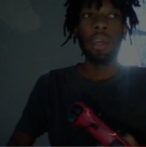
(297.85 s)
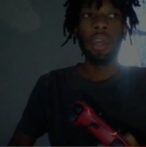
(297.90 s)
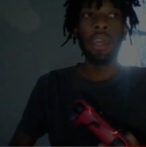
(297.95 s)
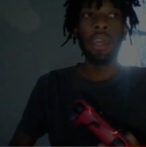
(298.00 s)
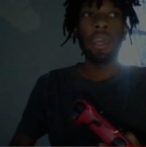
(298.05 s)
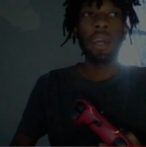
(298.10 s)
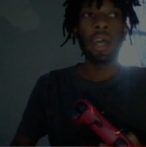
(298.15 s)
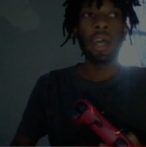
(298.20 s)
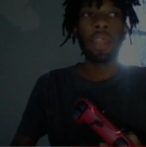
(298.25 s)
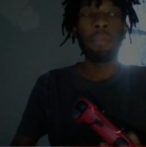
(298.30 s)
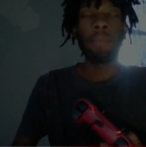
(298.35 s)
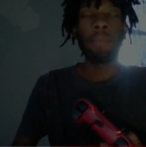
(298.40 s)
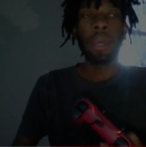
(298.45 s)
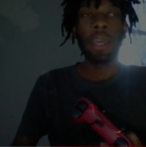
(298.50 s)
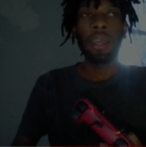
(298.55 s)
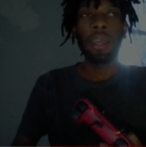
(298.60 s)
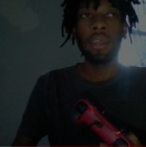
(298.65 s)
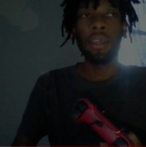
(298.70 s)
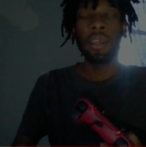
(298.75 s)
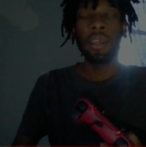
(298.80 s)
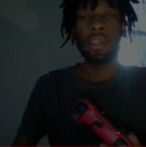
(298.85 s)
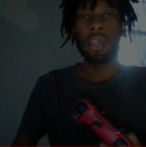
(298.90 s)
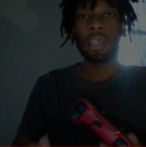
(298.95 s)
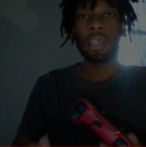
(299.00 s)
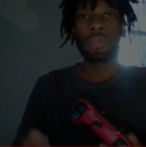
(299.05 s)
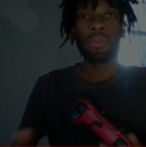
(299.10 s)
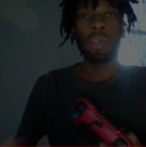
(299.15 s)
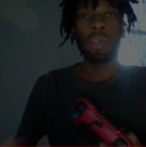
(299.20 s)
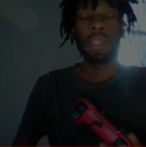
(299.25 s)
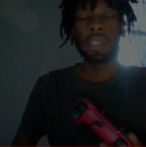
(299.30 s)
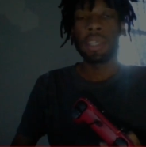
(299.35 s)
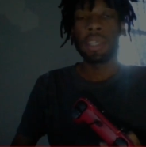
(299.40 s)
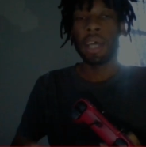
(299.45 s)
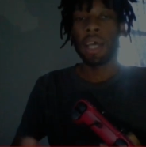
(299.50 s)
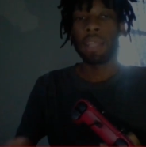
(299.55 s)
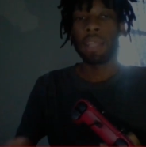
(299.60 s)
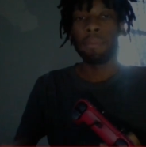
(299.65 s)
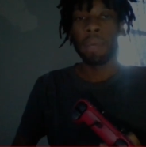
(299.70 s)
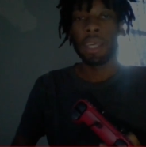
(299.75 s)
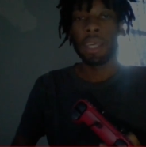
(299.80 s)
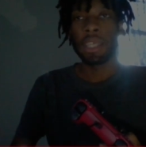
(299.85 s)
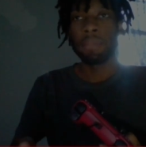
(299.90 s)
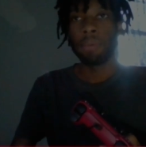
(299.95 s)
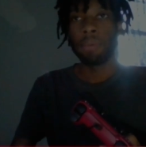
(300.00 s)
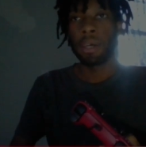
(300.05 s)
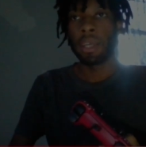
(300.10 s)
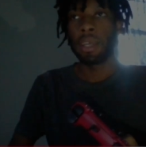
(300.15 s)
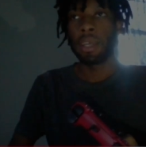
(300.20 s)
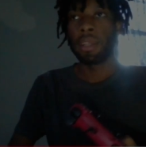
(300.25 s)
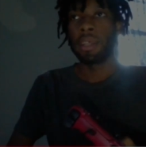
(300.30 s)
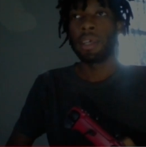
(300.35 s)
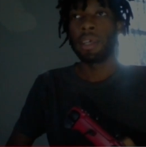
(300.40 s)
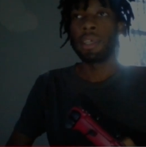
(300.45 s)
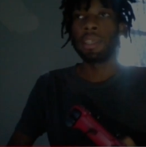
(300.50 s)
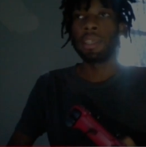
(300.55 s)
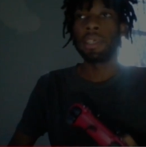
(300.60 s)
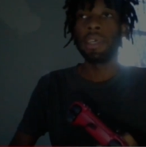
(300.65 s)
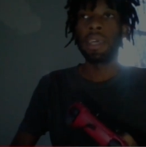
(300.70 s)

he kind of made, that's when he decided to make his bucket list.